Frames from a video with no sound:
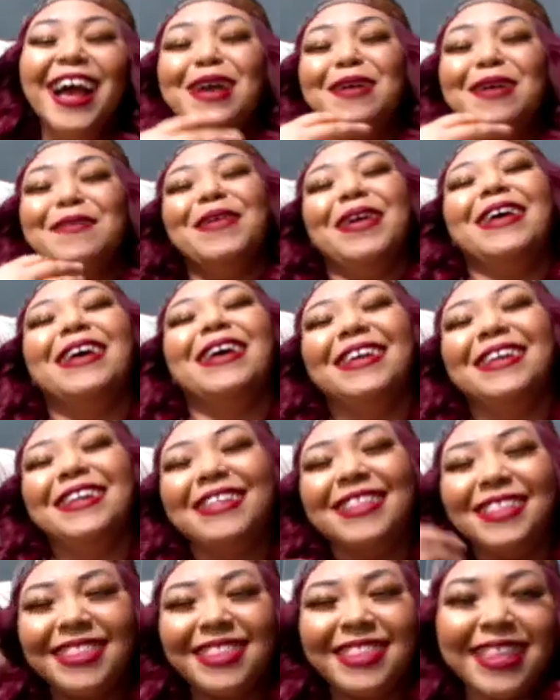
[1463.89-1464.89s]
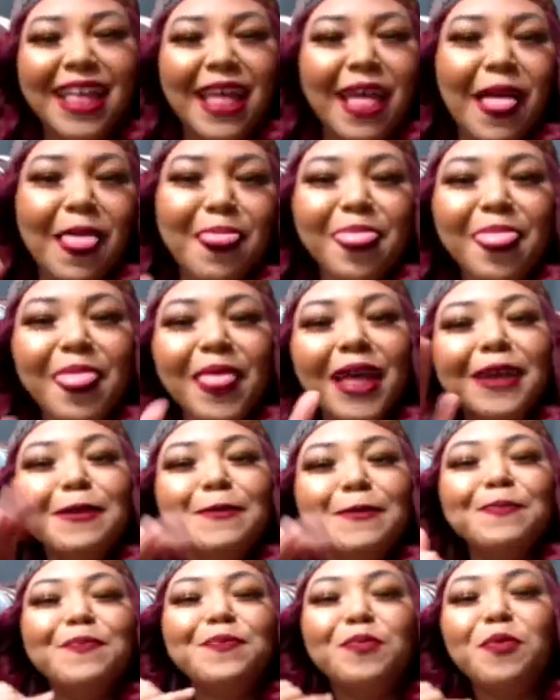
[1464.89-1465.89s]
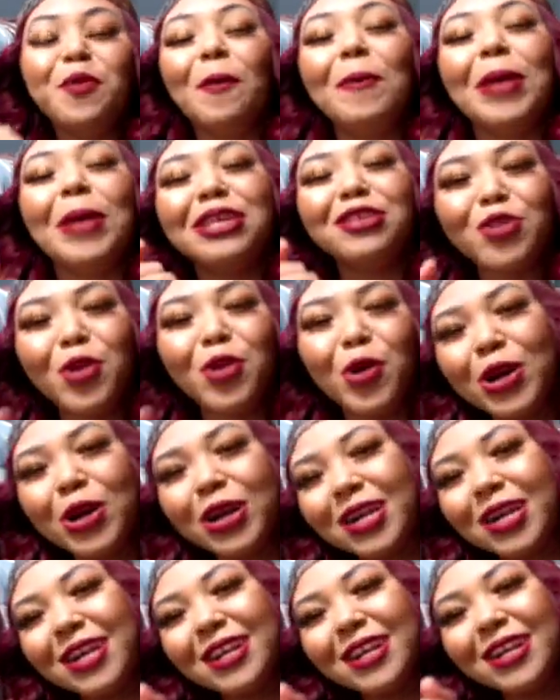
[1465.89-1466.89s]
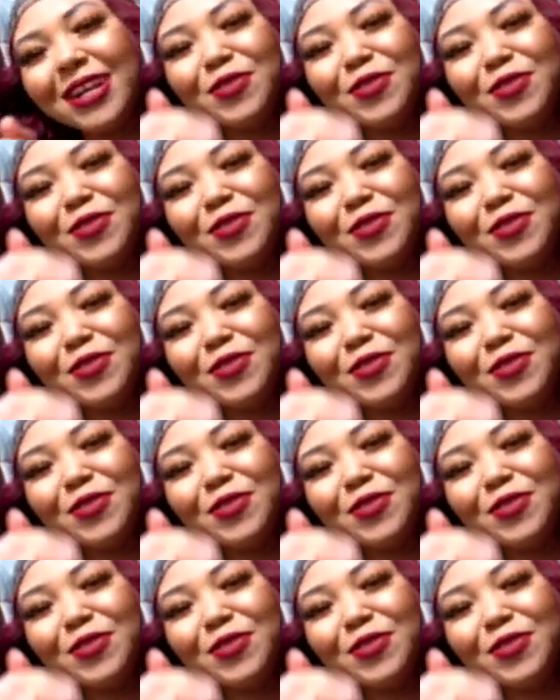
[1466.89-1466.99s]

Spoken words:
Because my stalker,